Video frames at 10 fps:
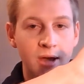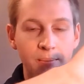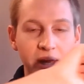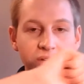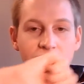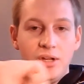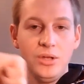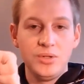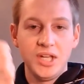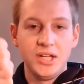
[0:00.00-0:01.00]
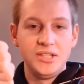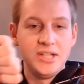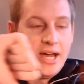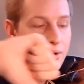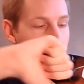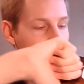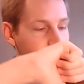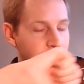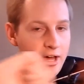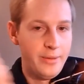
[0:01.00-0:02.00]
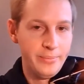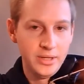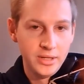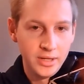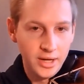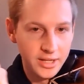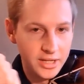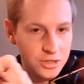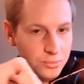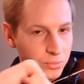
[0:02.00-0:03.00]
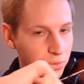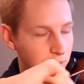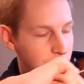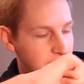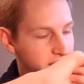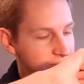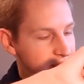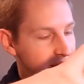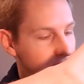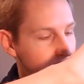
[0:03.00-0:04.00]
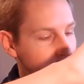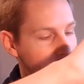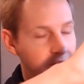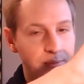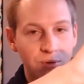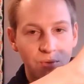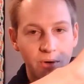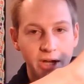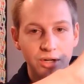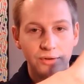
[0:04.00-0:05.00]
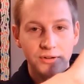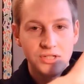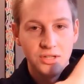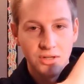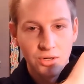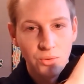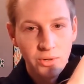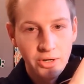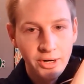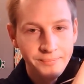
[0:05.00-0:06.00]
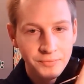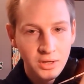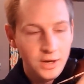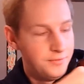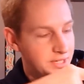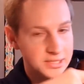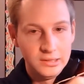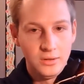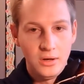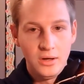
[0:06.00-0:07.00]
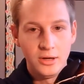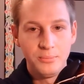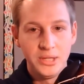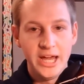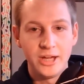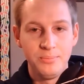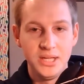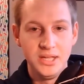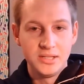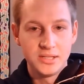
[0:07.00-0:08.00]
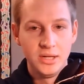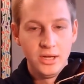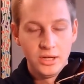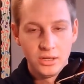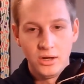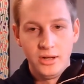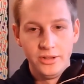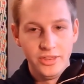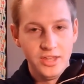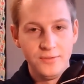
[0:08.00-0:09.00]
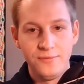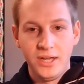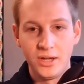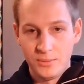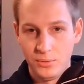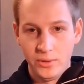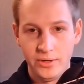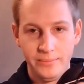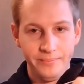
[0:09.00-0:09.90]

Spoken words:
Make sure you're using a downward thumb, and then you move that downward thumb right over to the corner of this long black piece called the fingerboard.